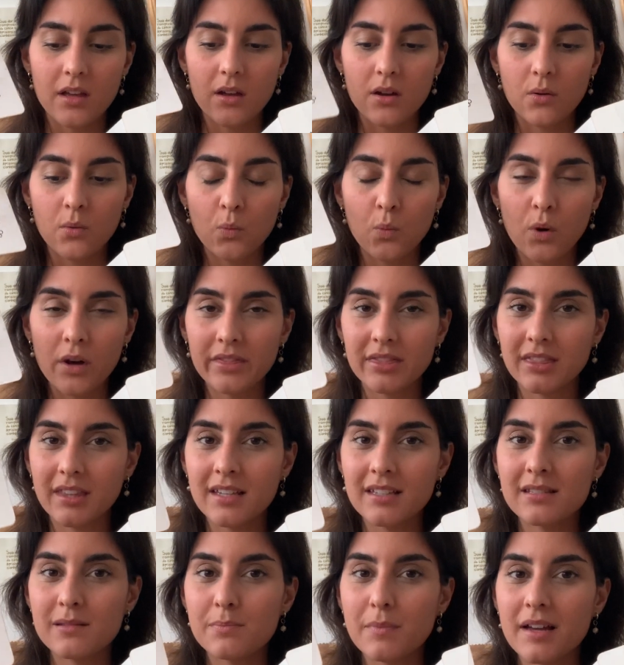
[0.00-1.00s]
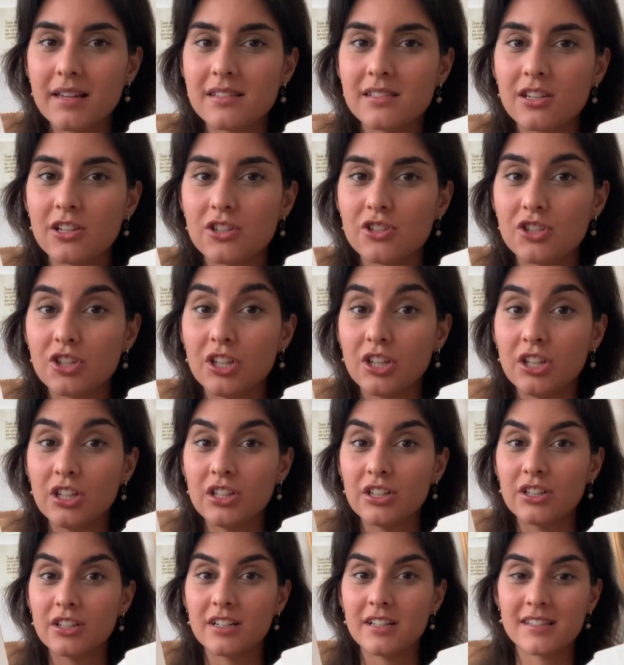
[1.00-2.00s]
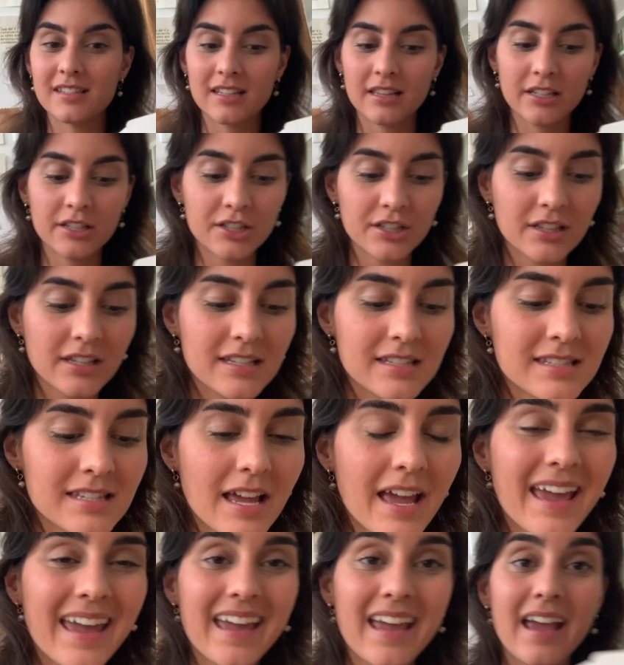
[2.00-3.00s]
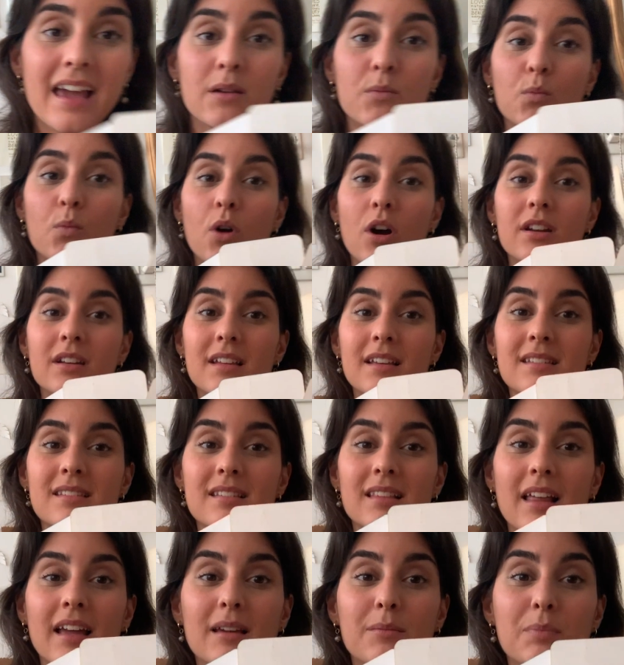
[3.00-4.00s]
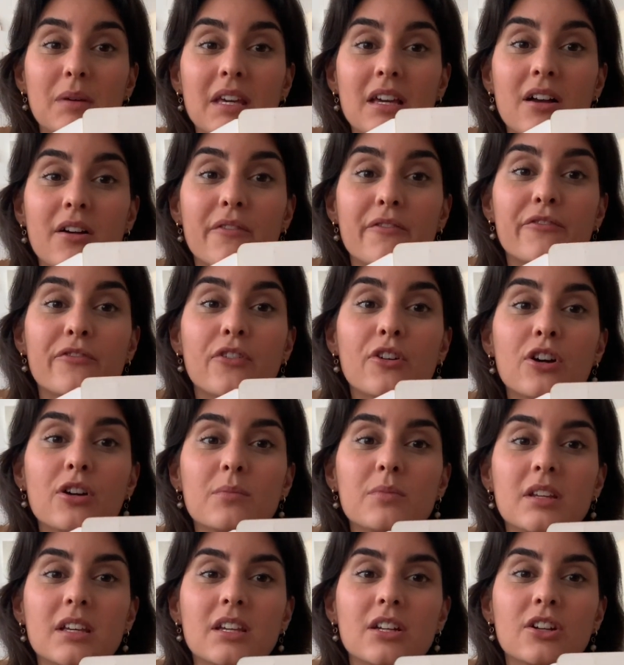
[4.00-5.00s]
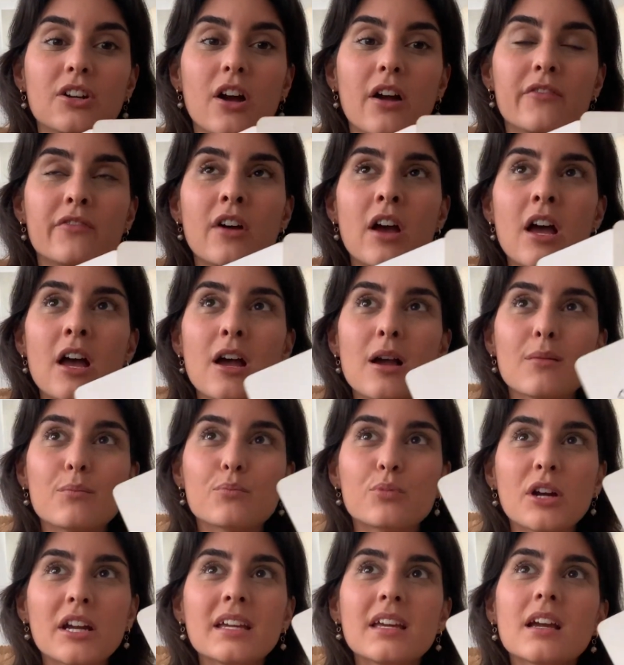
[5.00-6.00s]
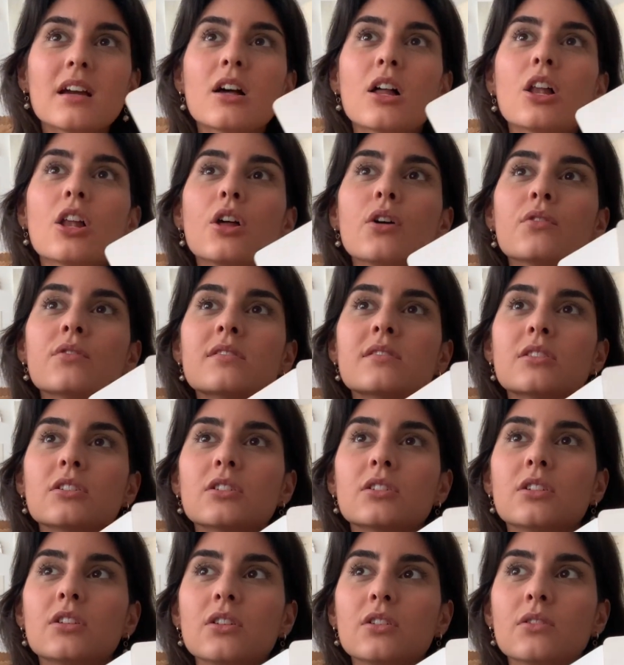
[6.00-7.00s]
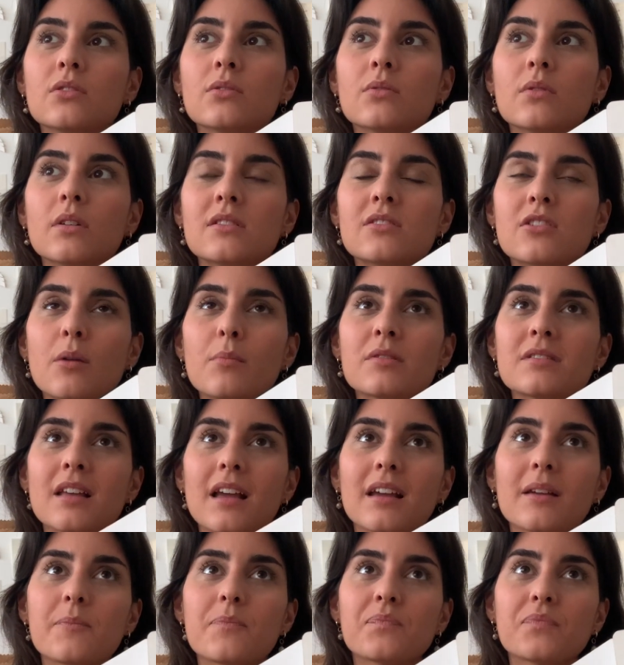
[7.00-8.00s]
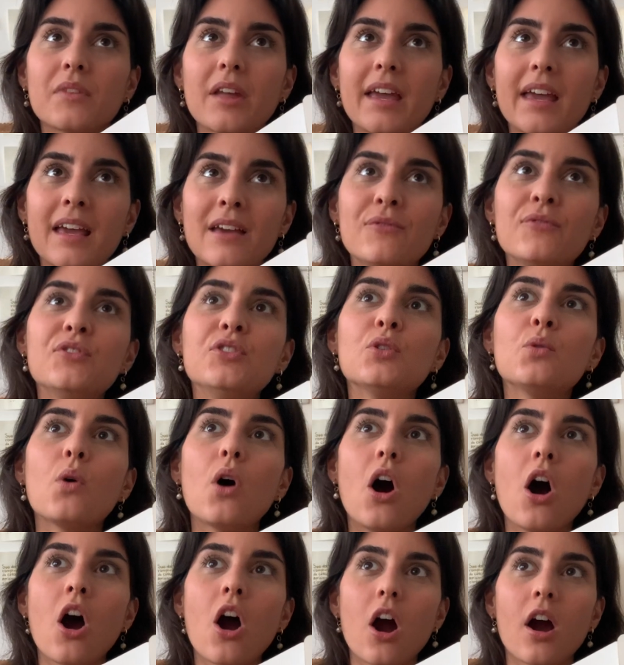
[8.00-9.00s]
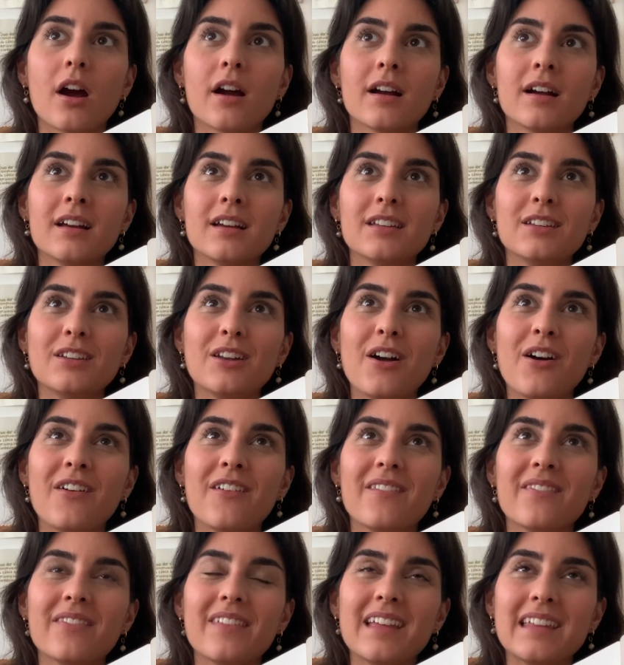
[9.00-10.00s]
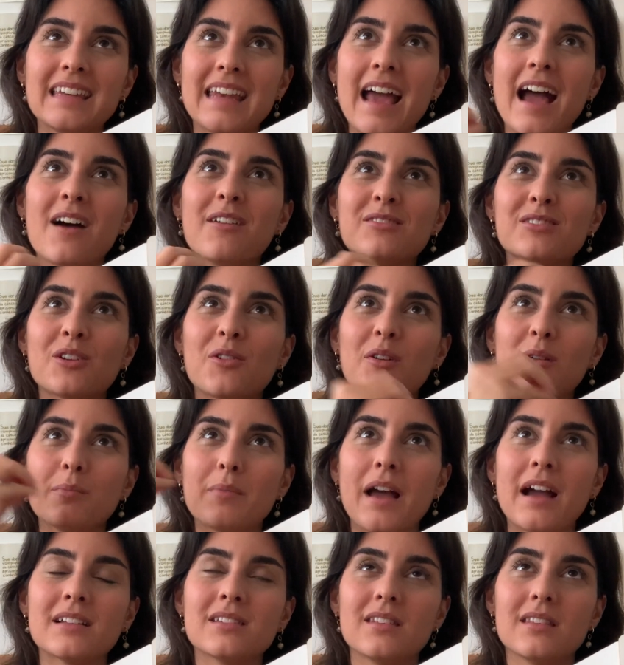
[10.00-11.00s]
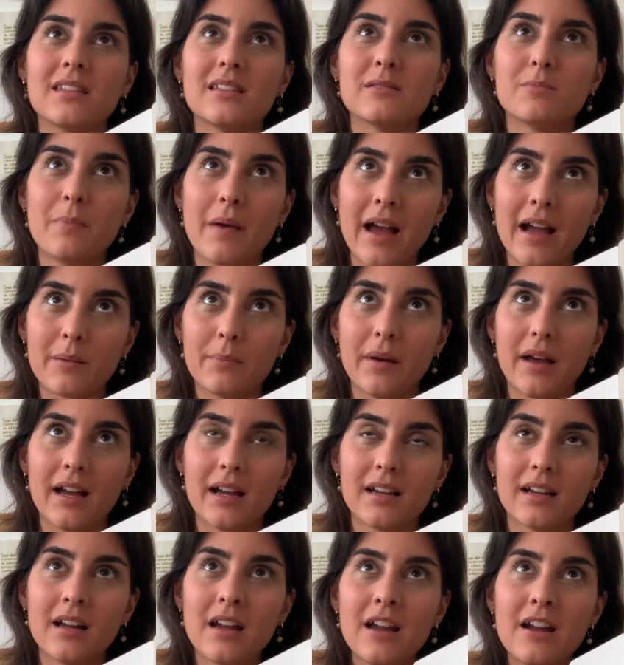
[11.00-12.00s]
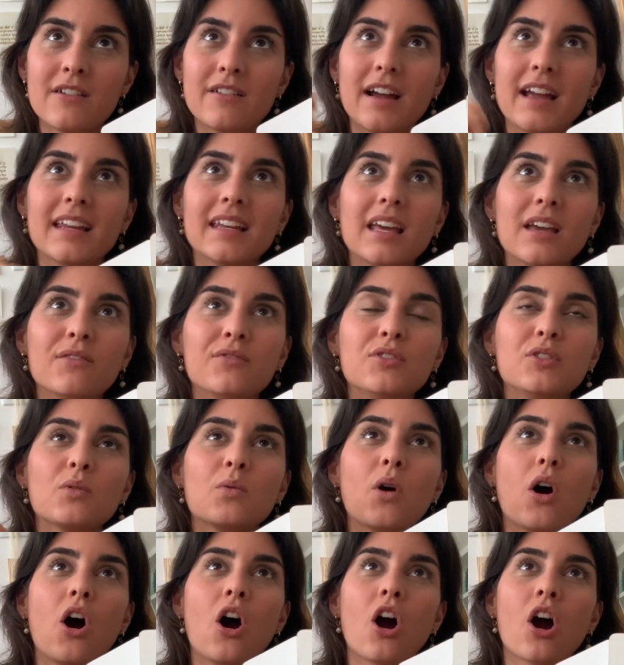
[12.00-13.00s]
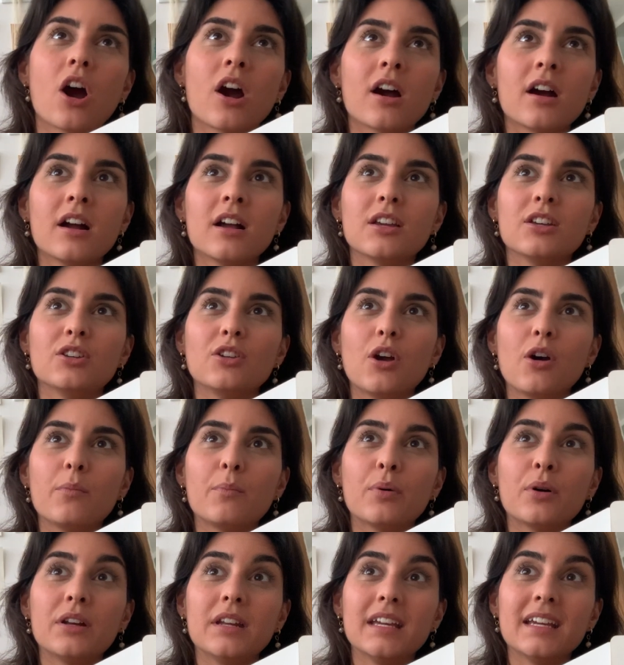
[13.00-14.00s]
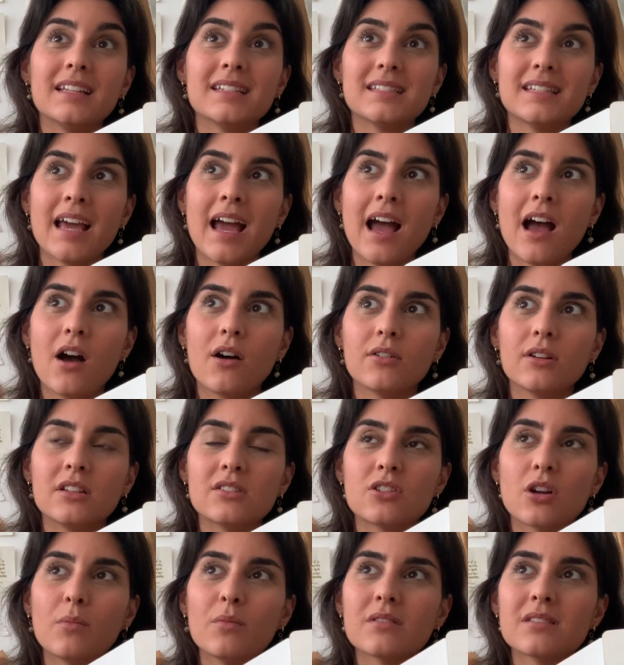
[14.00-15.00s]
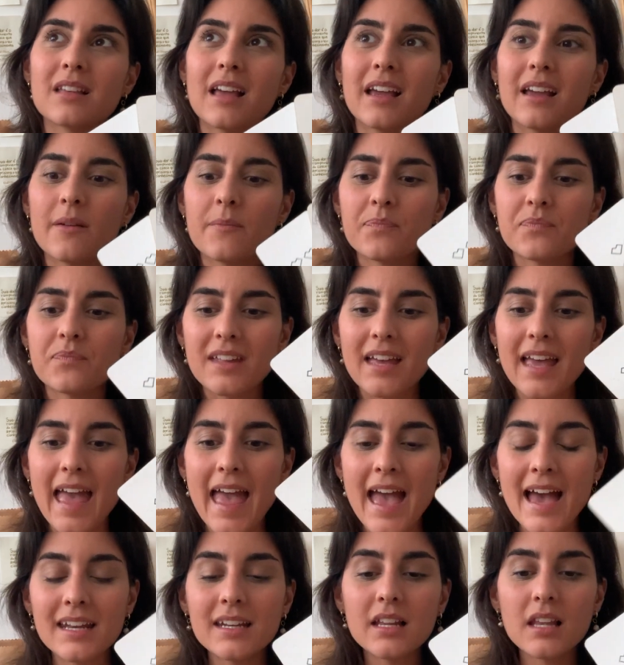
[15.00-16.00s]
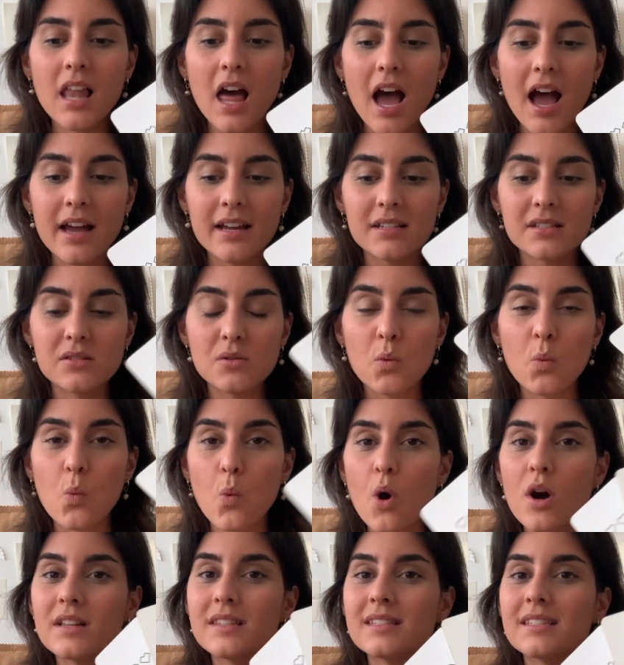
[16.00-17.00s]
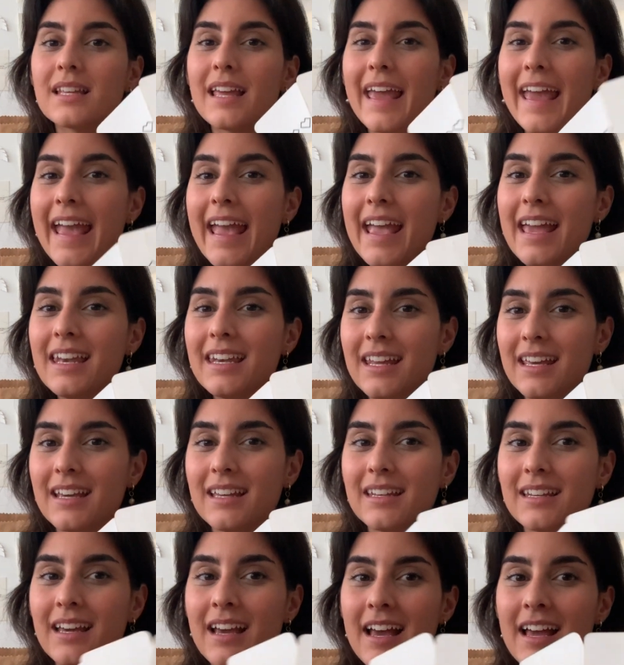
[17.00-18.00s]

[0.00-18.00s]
what this message here is clearly saying, and what is like being confirmed here, of bring it closer to you. It's almost like if you are, now it's going back to this backpack, right? If you are, putting it down, it's almost like analyze what's in it.